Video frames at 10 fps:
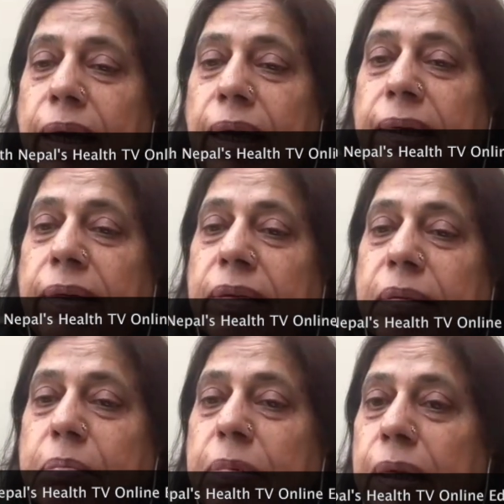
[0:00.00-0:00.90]
And
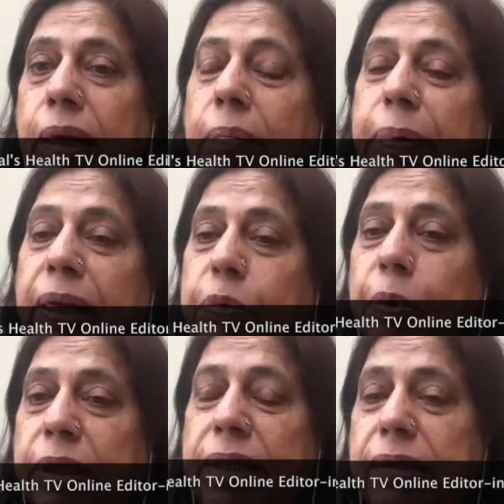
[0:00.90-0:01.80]
uh, Kalpana
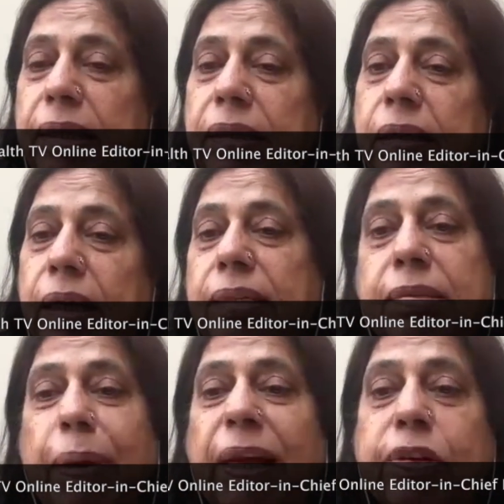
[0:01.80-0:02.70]
told us that uh, it's
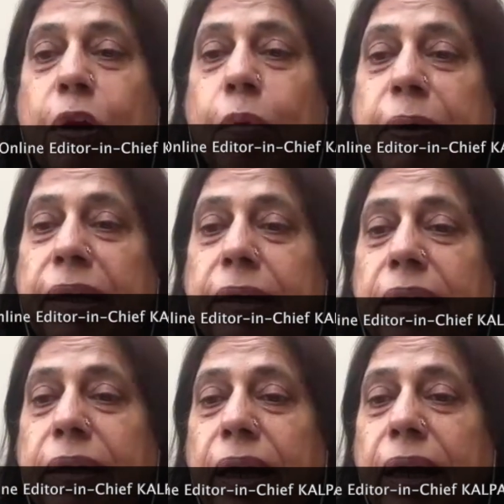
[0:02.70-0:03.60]
battery
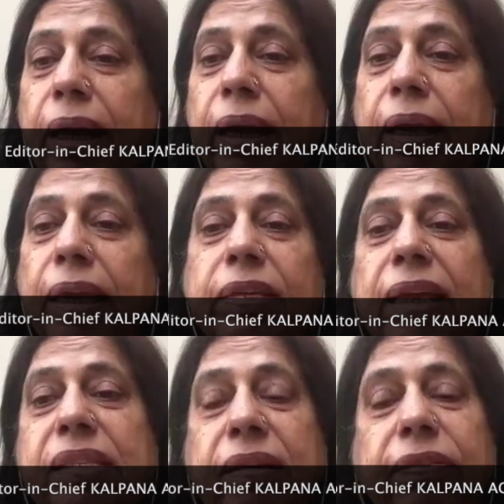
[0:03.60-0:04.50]
operated, uh, it
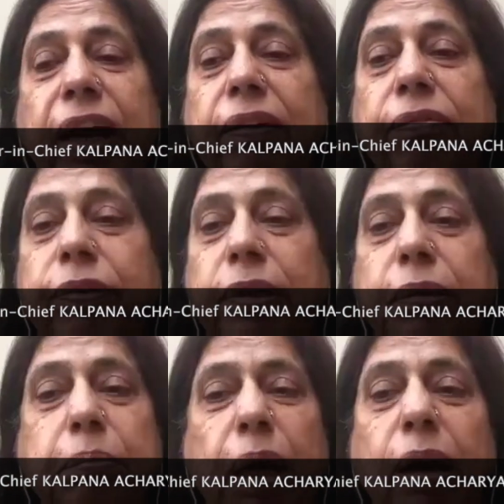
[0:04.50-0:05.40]
can survive
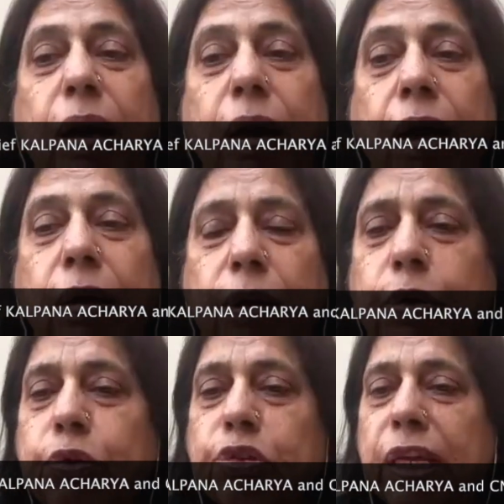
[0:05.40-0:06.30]
uh, a
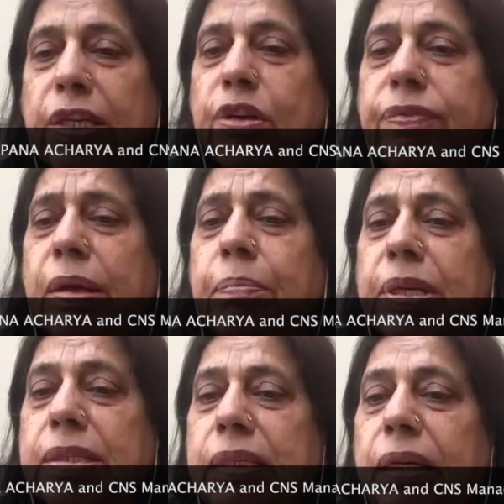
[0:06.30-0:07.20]
huge range of
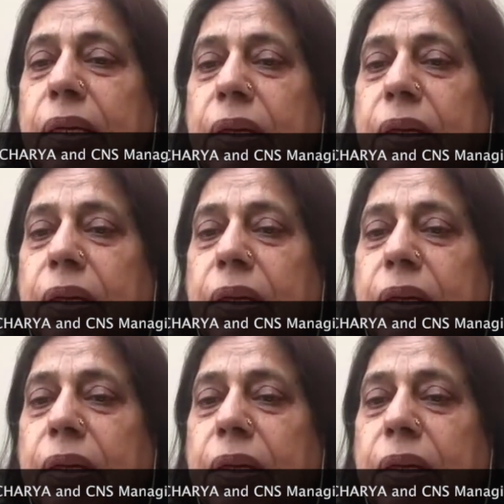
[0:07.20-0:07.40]
temperature.